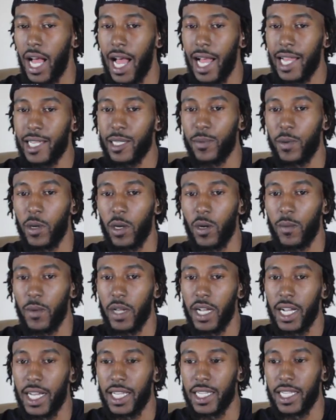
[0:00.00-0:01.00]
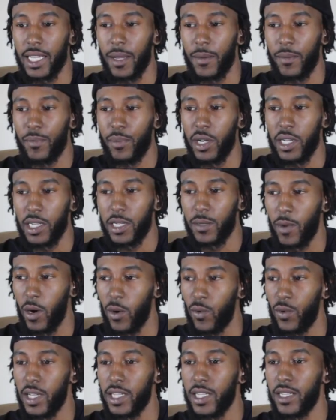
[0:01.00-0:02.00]
hospital because it pushed my
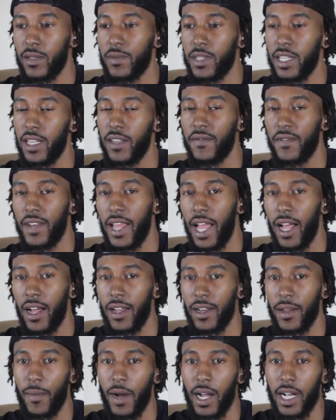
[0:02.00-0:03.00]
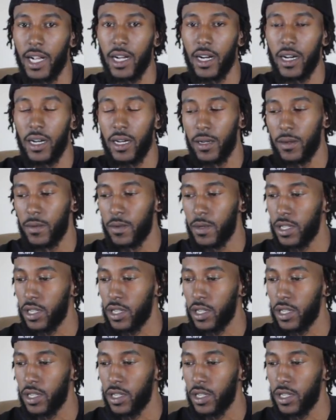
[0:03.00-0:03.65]
wisdom teeth down in my gums.